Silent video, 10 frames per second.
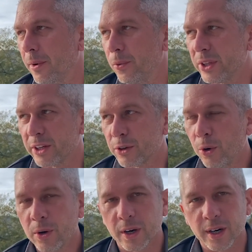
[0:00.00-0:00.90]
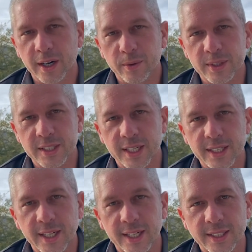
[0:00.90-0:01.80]
with the Cougar, it was
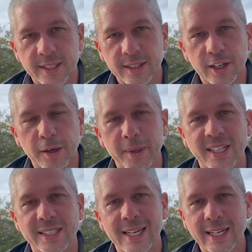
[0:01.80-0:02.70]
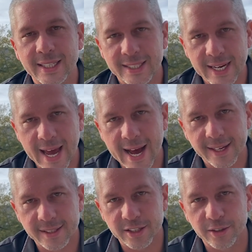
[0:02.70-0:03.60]
going to be a tedious
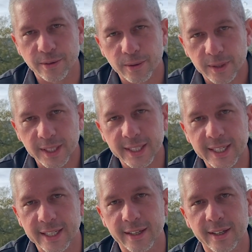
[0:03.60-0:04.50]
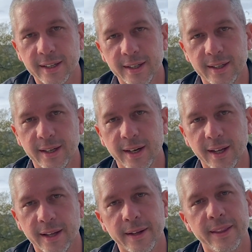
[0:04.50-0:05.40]
task to get
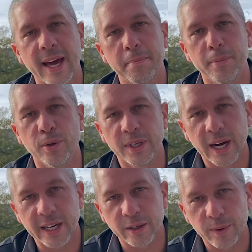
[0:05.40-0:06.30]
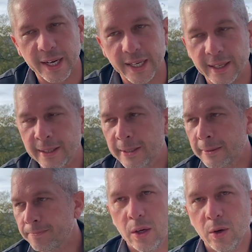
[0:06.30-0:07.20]
that boondocking ready.
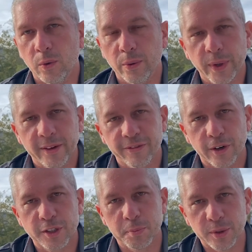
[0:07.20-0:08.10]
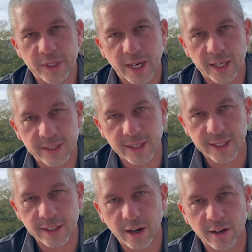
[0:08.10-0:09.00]
When we first boondocked
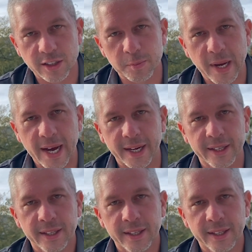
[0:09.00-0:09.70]
in Carlsbad,